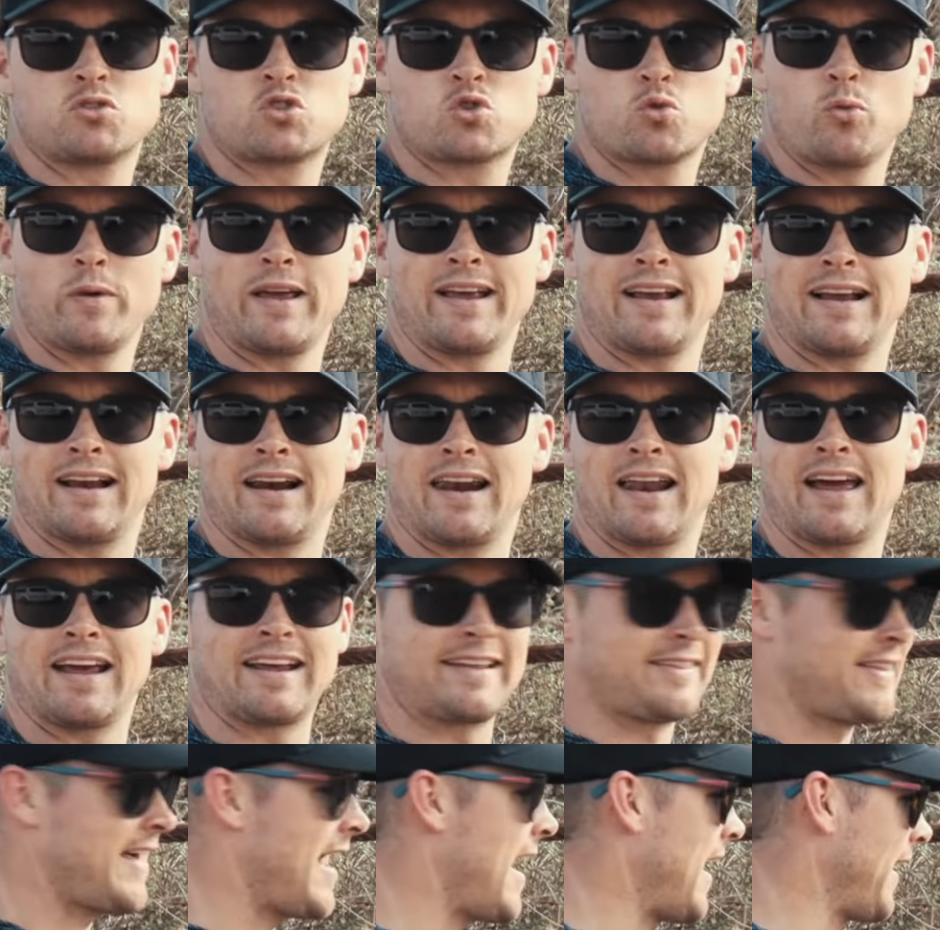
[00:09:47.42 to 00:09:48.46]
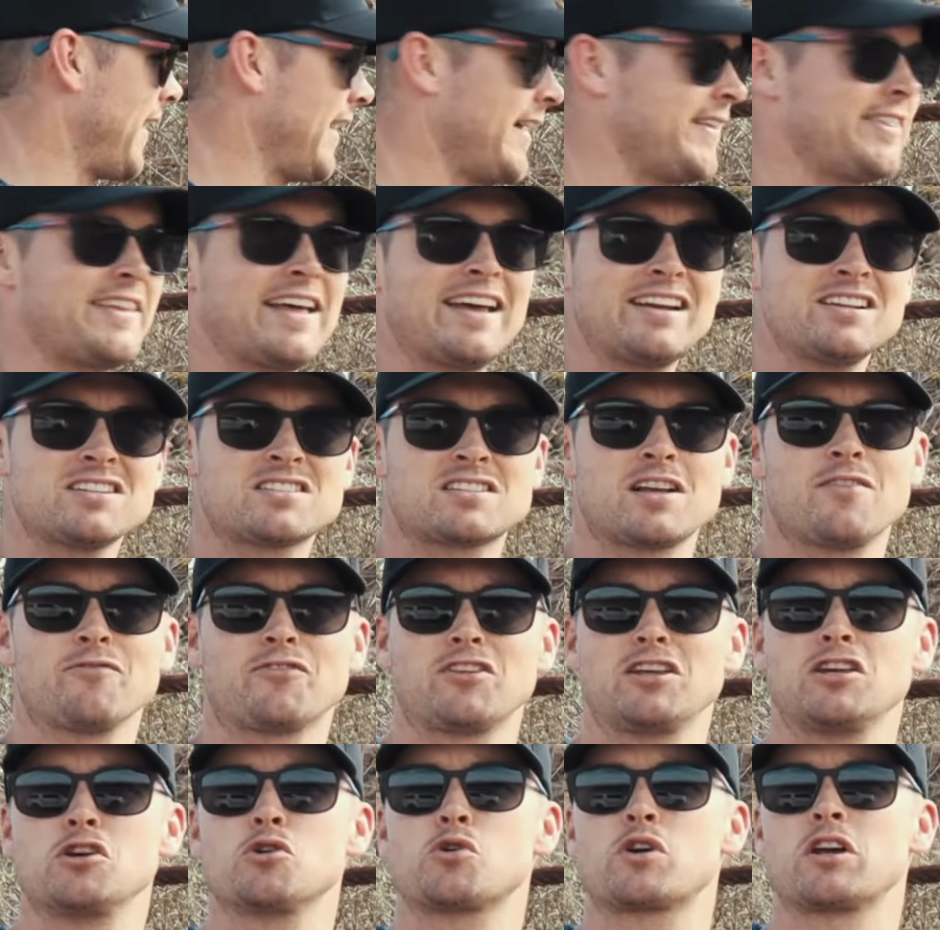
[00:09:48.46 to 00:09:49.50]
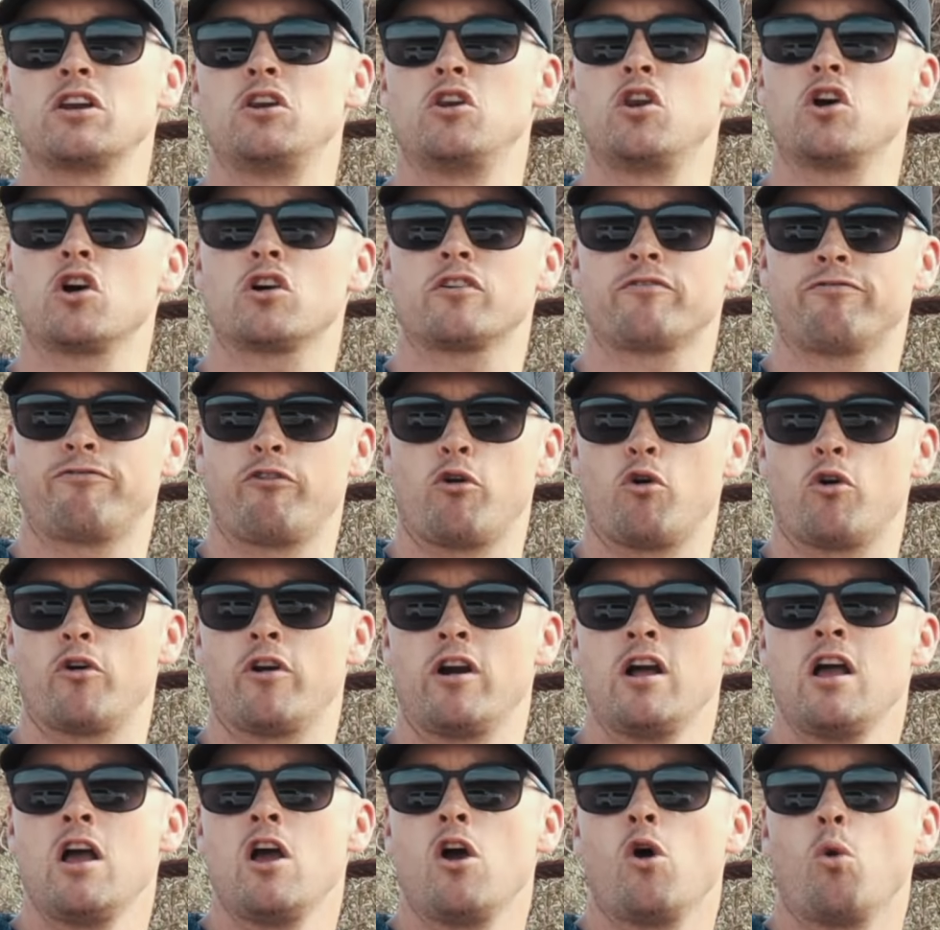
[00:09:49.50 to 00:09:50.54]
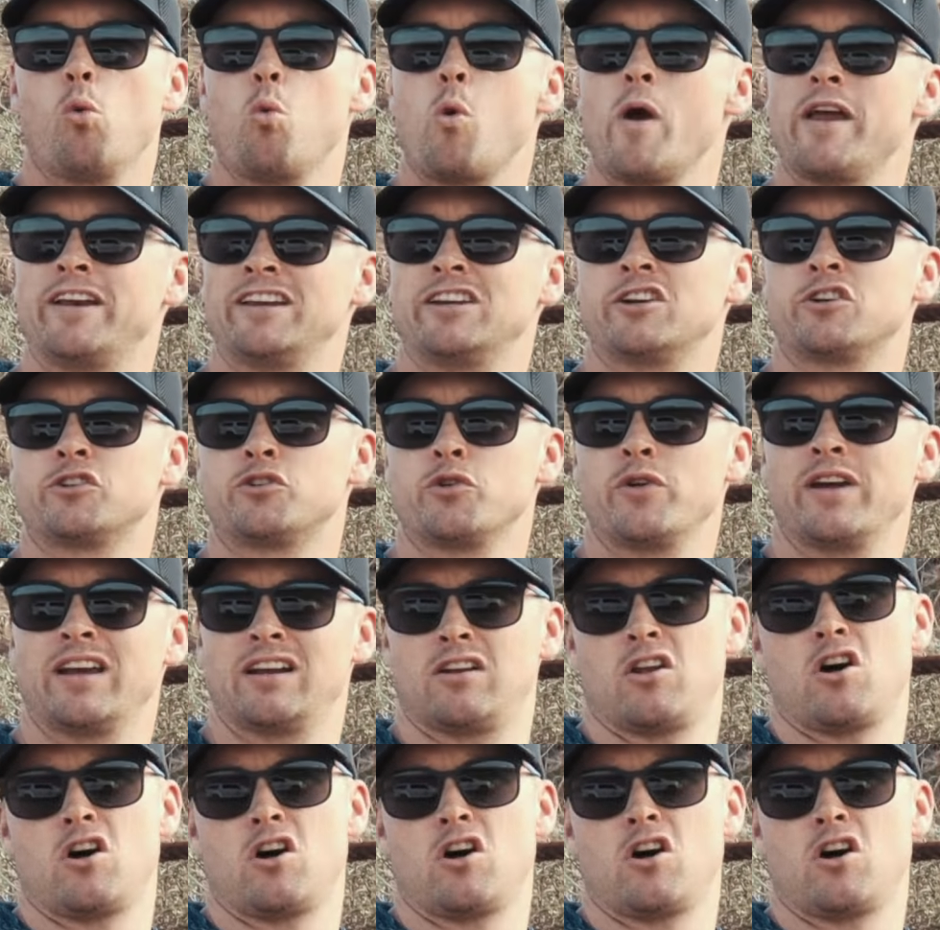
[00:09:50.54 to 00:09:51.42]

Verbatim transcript: swing like that. And that is something you can look for when you're doing